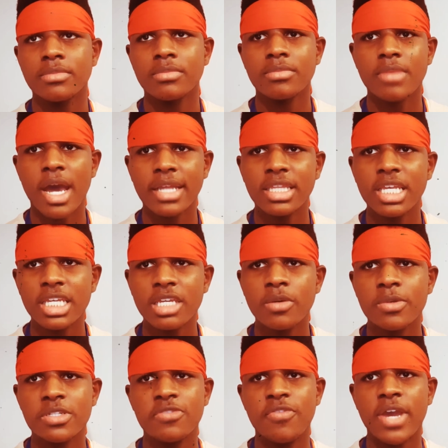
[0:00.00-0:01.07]
I think it
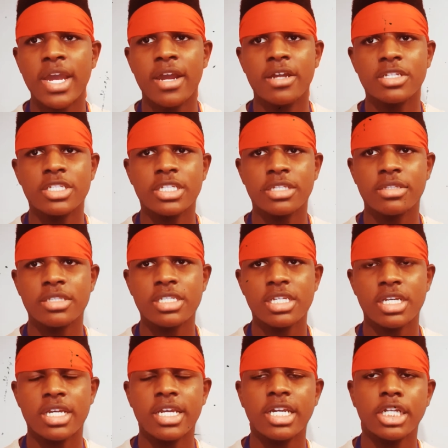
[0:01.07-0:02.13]
was fair
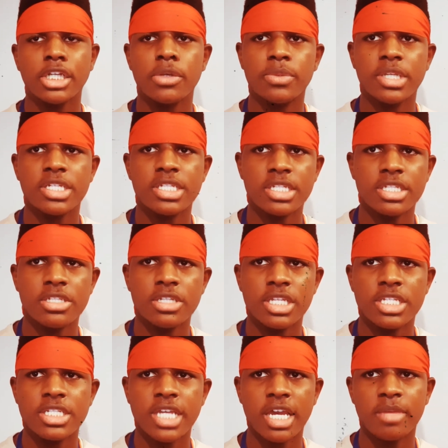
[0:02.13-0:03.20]
to include this into the
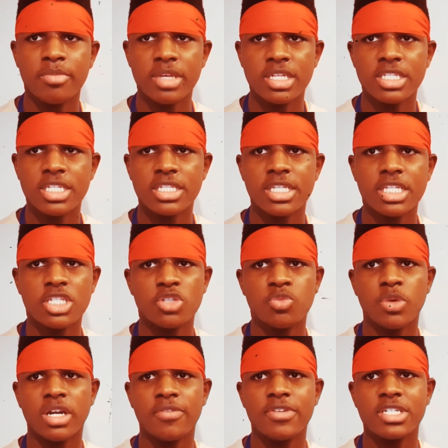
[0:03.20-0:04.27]
segment, since this is
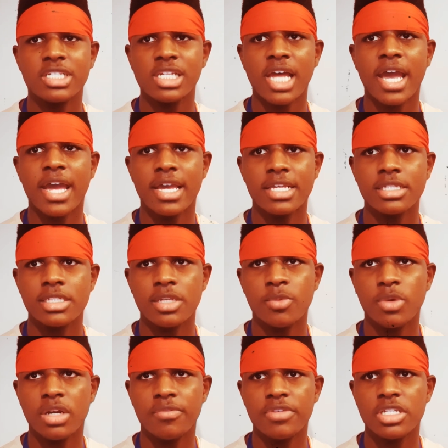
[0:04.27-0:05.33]
one of his last and
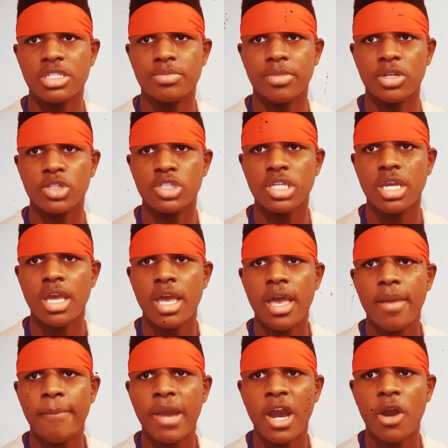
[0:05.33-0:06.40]
one of his most
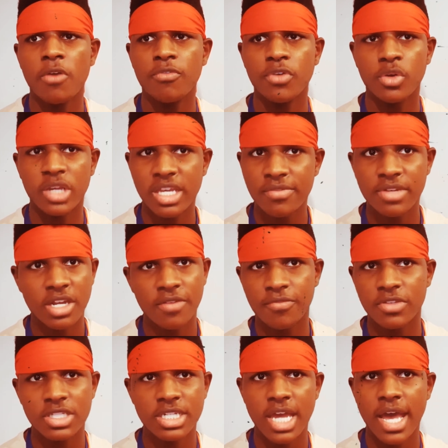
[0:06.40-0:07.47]
powerful, even if
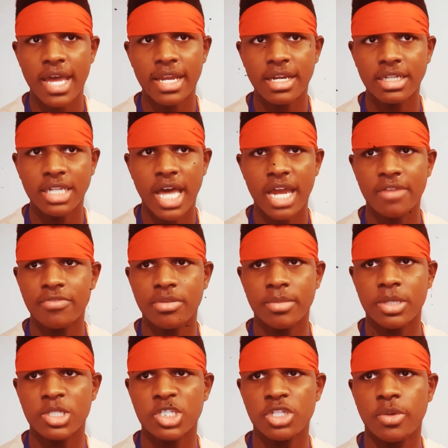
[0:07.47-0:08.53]
it's not a lot of him
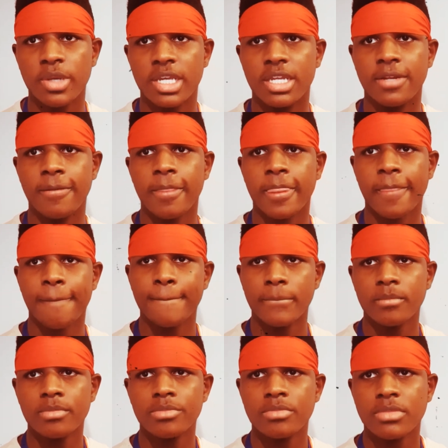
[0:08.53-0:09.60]
on screen.
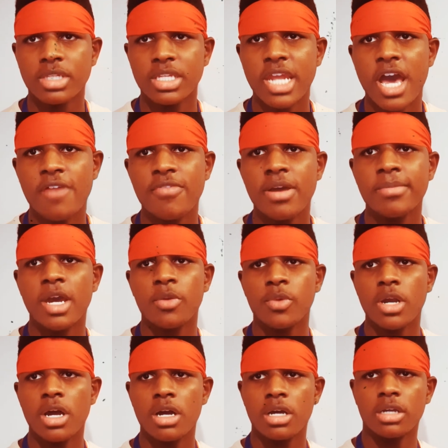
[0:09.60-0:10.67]
Now, if I'm not
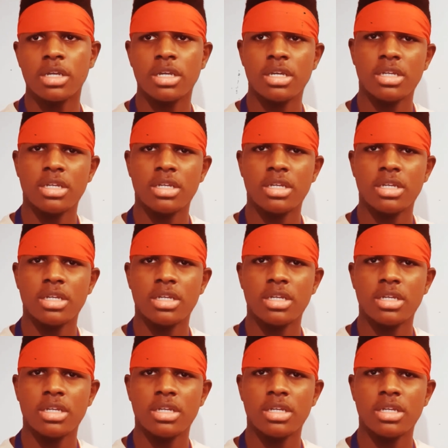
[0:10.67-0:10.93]
wrong,